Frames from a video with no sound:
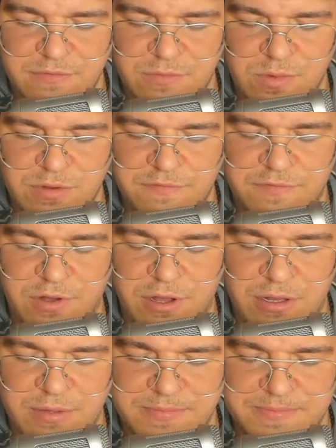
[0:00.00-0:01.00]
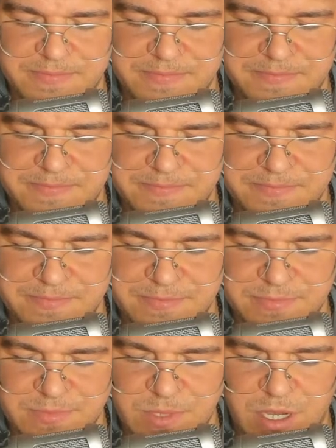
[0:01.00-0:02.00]
will fall
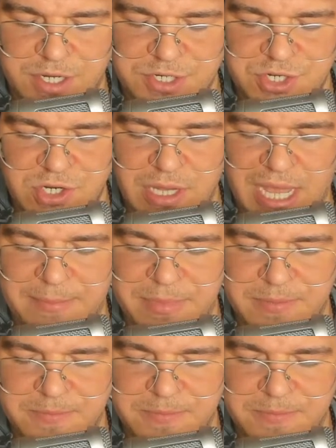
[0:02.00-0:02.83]
onto your lap.